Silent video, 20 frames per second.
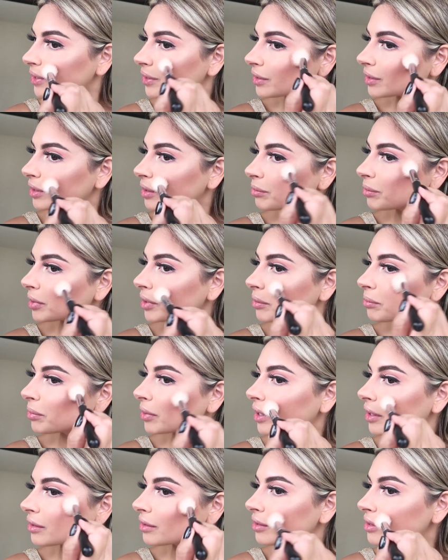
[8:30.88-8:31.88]
And then I'm gonna
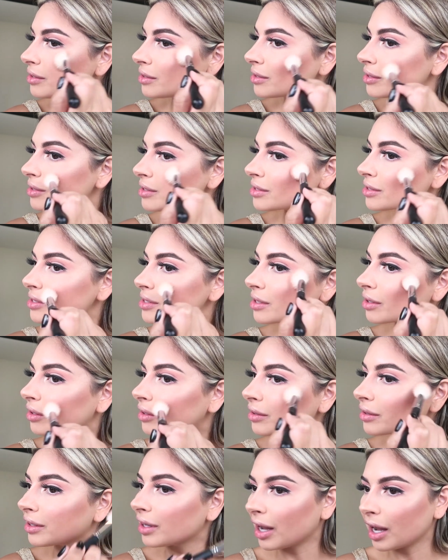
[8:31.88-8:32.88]
apply this
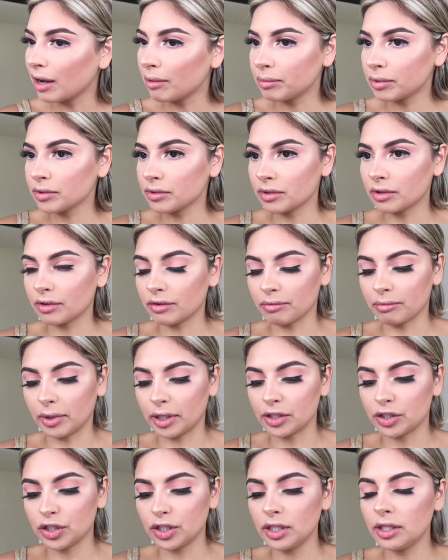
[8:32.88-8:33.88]
on the apples of
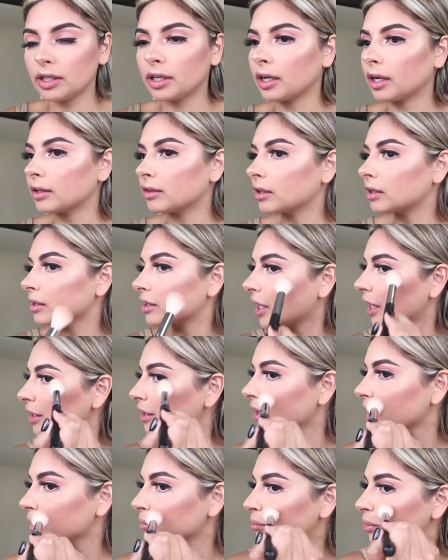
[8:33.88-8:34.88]
my cheek and then
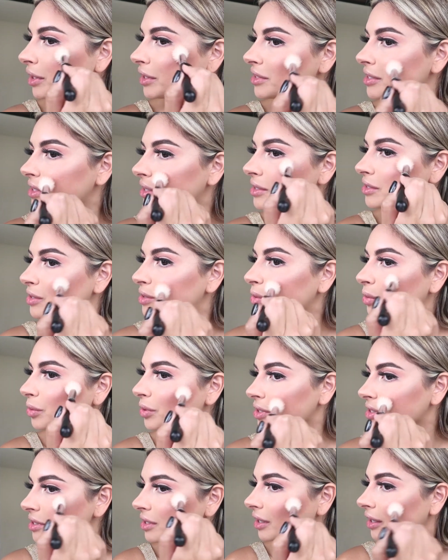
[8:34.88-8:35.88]
kind of like blend it in
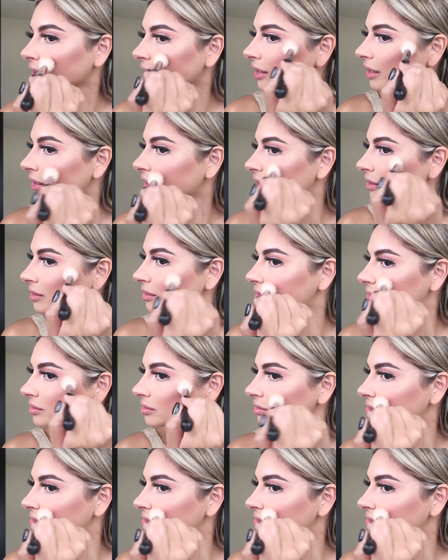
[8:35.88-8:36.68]
towards the highlight.